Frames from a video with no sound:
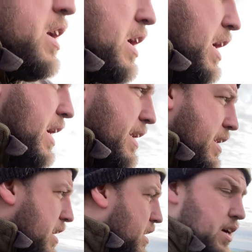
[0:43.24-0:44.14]
and
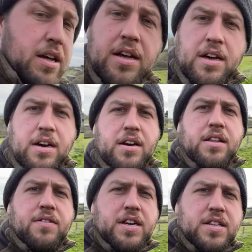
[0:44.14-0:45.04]
the
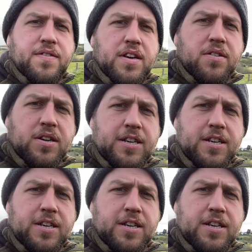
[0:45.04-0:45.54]
rest of the field